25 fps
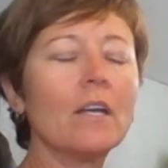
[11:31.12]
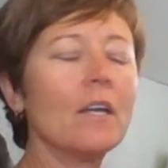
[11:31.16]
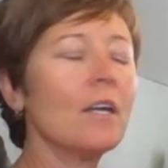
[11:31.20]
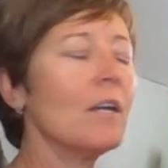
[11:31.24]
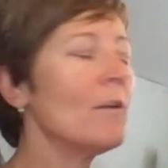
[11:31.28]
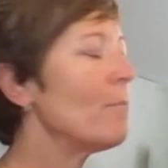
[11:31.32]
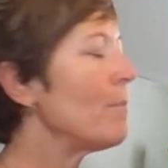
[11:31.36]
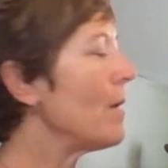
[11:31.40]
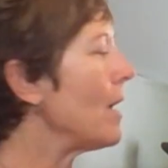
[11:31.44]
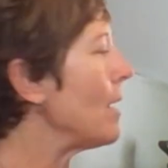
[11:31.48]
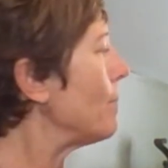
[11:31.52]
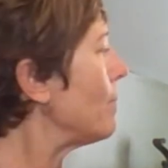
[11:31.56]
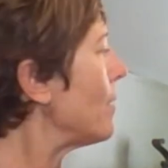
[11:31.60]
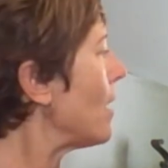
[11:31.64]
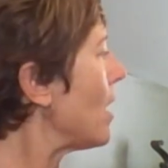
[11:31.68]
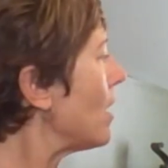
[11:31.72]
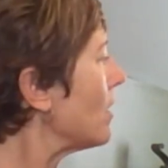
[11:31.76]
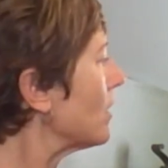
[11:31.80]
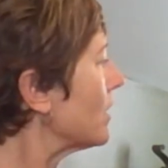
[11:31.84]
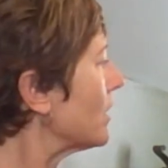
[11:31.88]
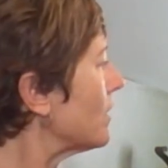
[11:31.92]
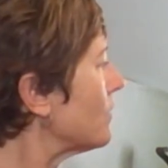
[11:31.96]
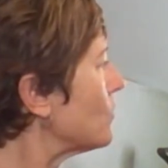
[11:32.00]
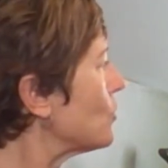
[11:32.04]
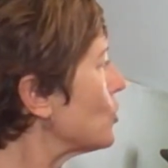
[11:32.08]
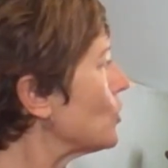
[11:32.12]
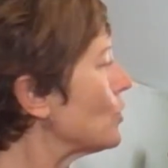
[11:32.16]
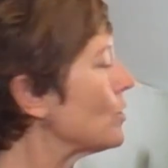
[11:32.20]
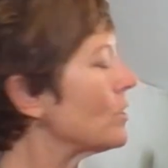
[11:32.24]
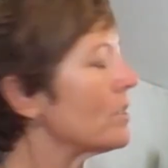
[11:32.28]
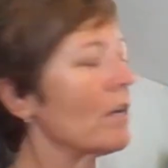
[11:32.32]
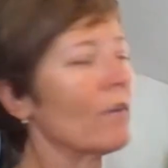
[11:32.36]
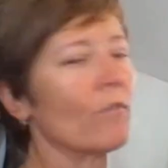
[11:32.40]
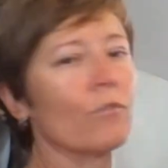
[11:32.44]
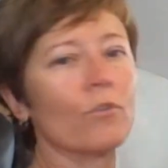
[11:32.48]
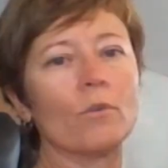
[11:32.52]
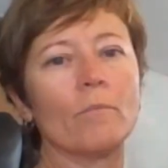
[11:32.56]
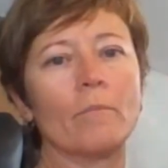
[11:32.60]
PayPal gives you
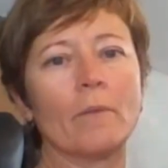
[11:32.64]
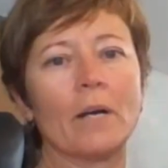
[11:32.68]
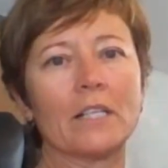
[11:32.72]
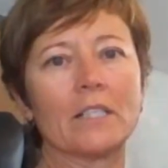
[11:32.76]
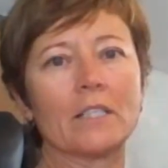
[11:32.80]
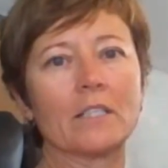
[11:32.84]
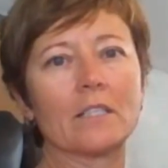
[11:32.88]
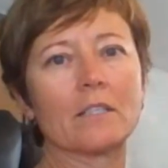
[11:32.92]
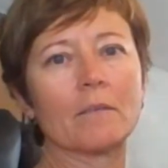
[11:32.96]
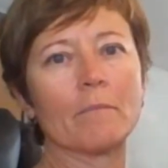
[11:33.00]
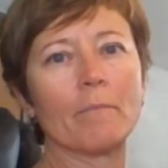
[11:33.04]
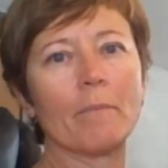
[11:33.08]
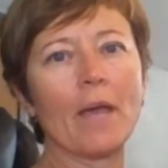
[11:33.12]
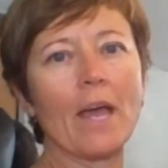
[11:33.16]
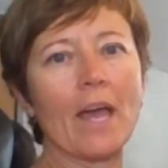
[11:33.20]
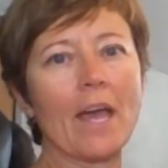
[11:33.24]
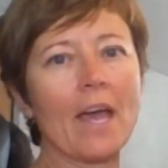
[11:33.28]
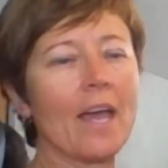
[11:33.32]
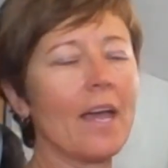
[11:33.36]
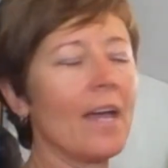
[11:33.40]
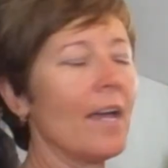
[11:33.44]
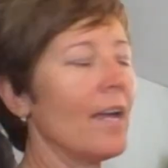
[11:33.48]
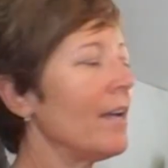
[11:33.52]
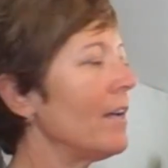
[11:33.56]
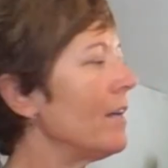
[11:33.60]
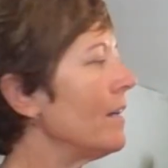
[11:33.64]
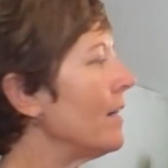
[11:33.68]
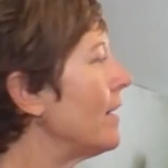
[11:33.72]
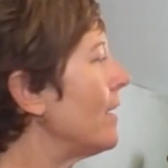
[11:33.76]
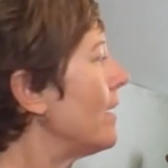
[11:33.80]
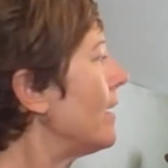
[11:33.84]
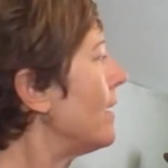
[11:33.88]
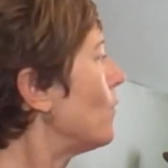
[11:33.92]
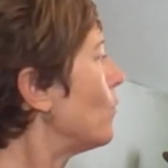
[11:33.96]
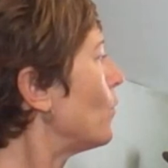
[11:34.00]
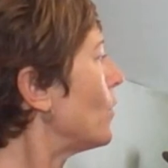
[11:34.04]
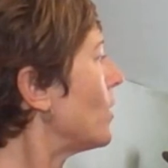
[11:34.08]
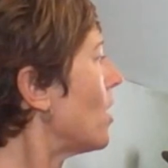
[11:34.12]
several months to pay.
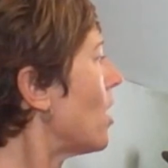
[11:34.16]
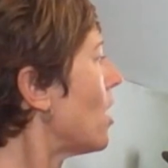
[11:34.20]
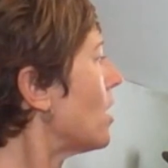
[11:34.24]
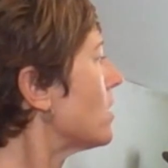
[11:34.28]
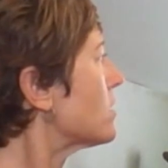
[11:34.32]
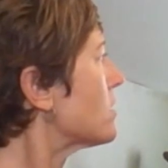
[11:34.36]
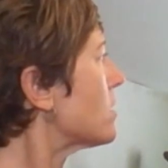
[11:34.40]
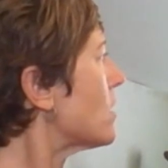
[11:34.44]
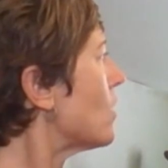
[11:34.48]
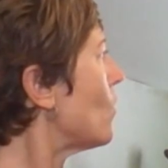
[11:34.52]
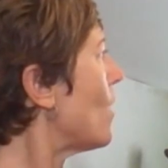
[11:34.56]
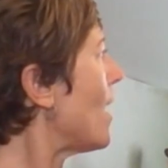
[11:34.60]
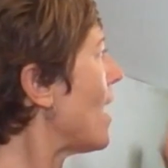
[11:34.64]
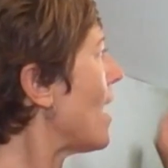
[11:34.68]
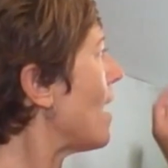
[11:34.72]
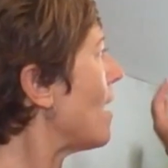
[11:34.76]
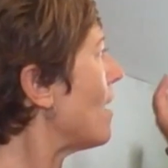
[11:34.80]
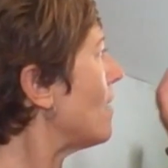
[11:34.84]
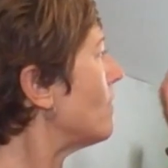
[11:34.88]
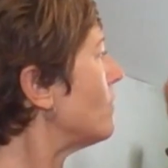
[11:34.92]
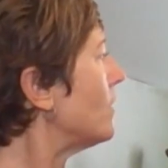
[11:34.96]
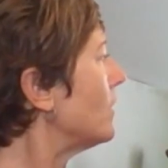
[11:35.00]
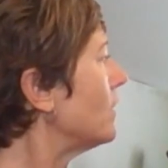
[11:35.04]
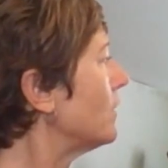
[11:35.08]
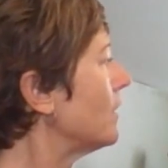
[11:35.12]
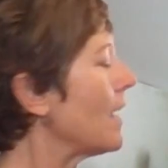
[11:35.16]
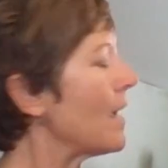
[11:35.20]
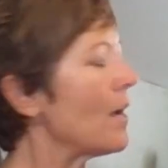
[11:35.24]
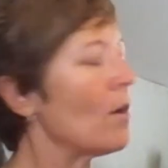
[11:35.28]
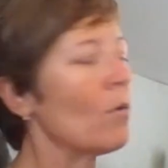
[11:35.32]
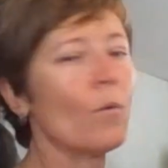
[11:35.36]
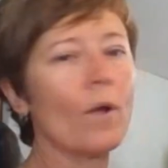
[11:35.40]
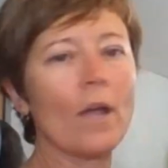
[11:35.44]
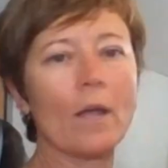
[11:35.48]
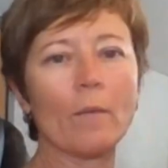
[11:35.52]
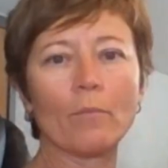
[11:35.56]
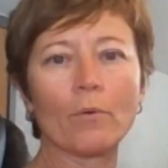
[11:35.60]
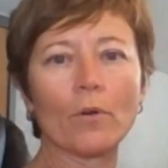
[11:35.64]
We also have a
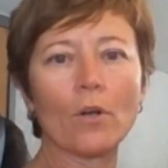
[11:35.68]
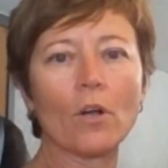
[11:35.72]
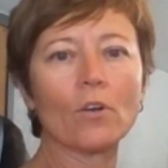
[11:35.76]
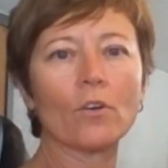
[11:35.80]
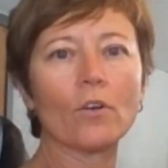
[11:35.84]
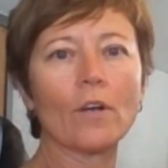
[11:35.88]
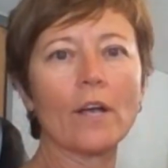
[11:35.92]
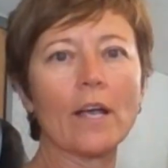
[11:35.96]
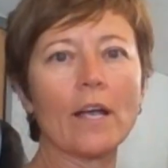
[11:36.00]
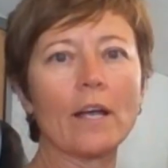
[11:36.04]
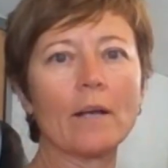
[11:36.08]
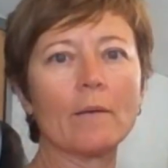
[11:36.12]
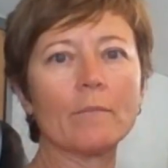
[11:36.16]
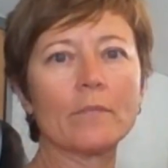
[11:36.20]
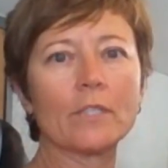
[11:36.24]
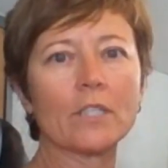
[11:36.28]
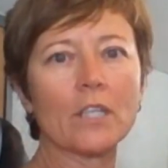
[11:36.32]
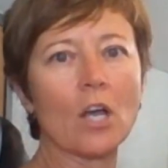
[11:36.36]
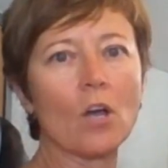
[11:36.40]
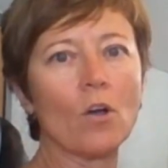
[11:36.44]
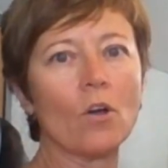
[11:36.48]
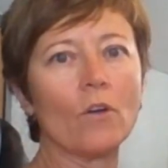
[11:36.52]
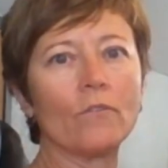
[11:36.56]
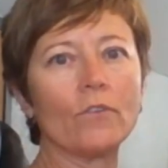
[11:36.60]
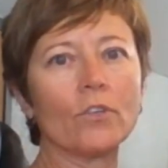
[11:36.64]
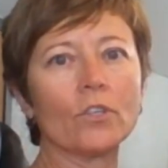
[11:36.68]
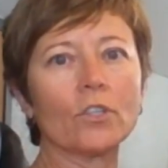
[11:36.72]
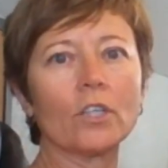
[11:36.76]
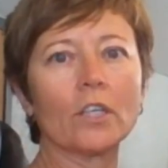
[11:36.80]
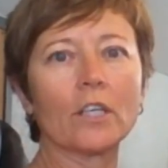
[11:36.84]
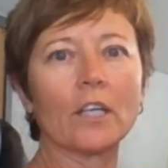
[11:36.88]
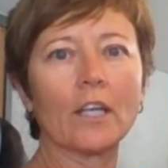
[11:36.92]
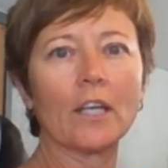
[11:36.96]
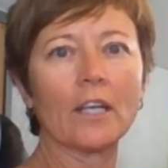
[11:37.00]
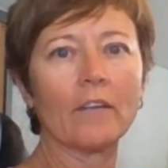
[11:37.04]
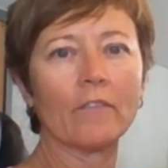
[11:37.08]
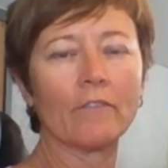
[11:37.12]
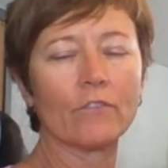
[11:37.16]
layaway program, so if you're
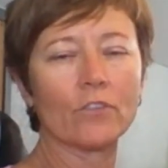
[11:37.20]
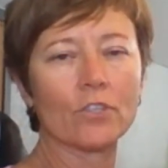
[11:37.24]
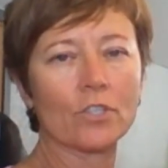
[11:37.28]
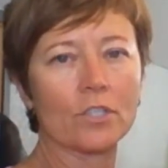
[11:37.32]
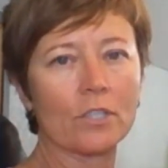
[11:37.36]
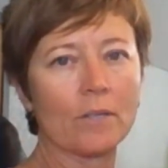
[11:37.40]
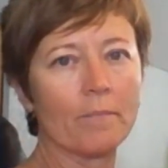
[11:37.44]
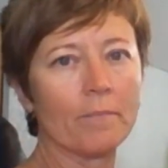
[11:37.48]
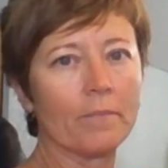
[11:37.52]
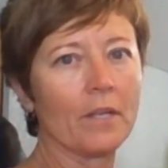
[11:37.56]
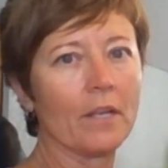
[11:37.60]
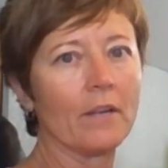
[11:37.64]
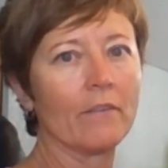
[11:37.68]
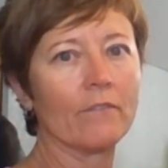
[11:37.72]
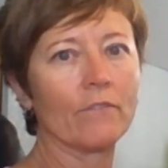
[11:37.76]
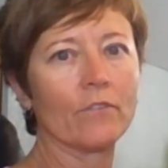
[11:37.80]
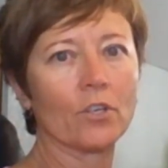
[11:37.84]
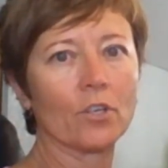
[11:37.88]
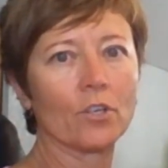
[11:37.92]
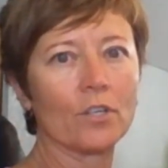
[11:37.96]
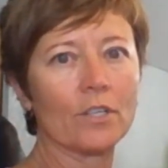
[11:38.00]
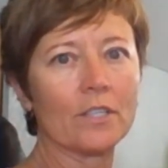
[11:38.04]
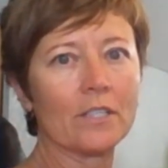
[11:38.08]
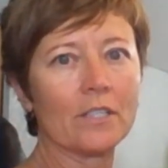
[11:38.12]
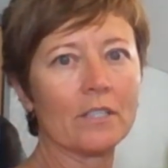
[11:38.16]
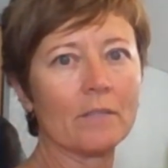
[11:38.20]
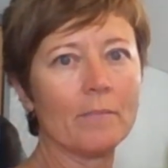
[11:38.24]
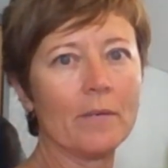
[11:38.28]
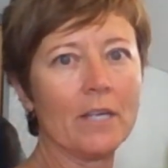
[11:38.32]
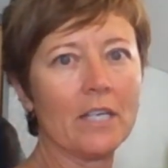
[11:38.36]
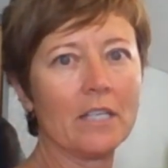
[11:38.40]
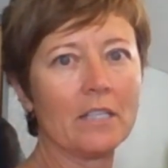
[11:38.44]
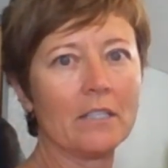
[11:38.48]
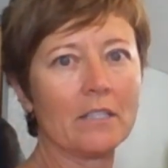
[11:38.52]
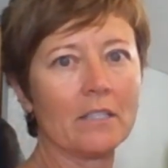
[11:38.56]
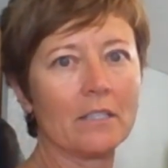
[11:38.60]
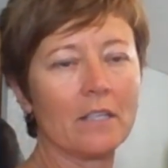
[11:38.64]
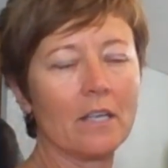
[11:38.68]
looking for something for
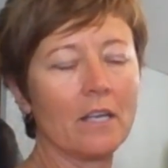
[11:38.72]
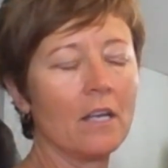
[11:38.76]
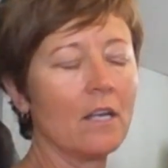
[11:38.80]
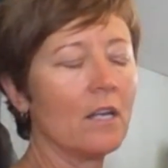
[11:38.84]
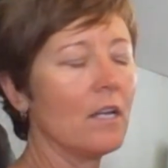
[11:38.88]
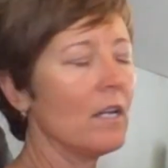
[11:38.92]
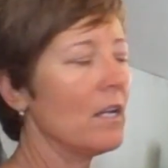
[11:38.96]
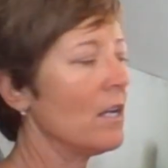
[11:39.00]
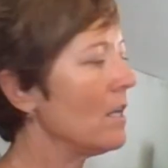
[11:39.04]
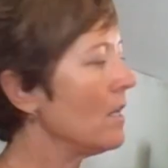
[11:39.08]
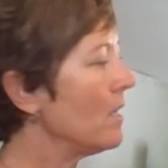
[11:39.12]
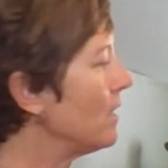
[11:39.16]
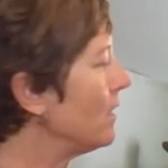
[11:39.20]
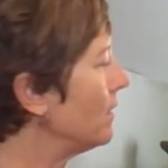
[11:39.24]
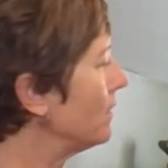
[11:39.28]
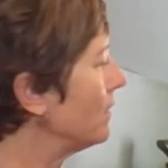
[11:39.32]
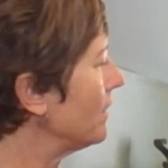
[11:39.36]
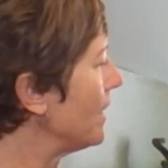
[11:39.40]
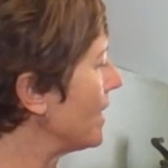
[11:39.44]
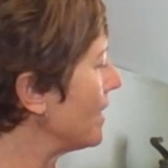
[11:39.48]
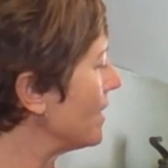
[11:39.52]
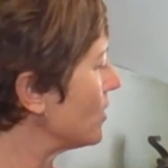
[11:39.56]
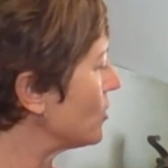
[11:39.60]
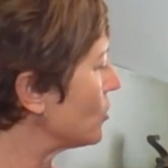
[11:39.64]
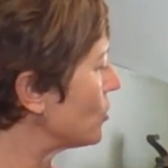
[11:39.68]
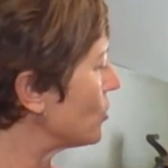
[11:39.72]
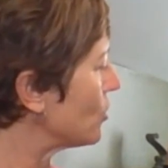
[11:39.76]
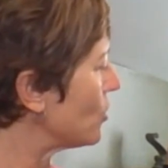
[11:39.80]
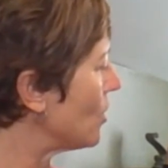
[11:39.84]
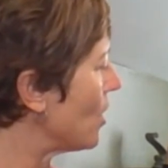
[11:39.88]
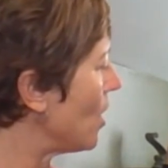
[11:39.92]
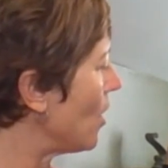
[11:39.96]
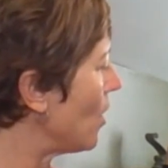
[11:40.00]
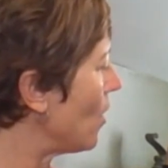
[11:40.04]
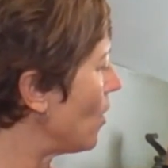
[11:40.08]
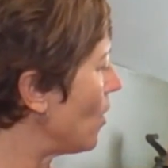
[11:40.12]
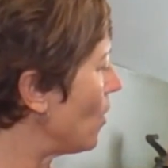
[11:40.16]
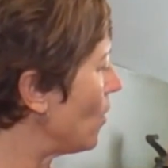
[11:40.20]
Christmas, let us
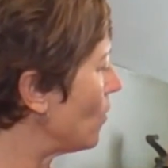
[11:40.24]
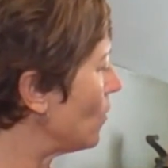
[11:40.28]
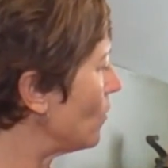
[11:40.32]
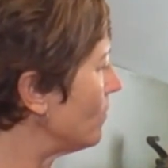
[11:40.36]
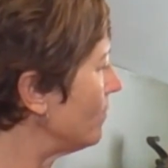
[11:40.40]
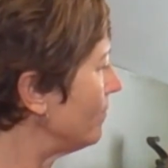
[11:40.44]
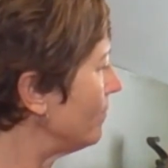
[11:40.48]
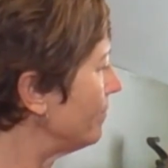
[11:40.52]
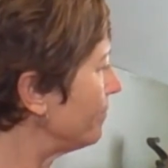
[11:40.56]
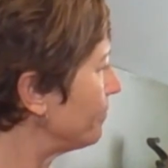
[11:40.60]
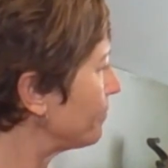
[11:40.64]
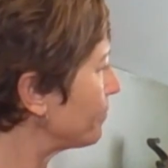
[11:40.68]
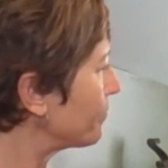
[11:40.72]
know.